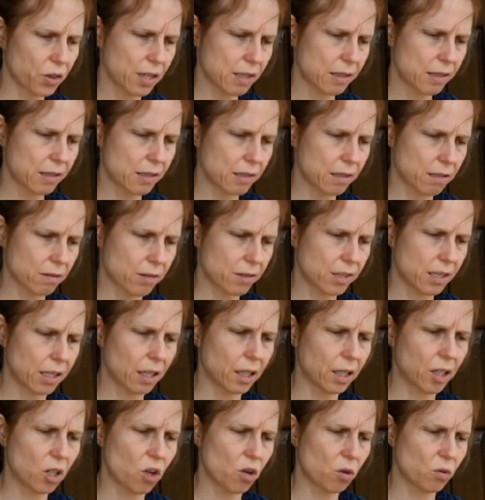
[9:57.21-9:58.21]
this
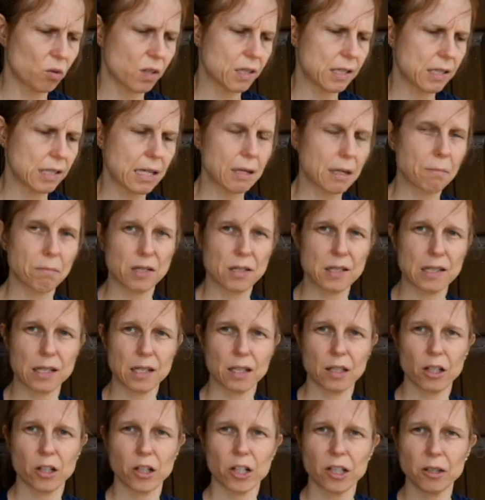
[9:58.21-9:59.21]
silicone seam
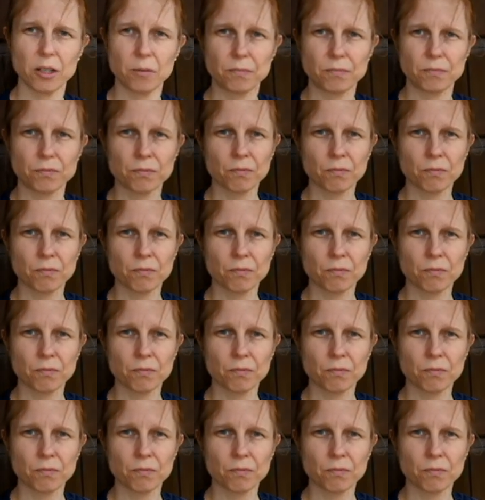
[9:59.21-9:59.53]
sealer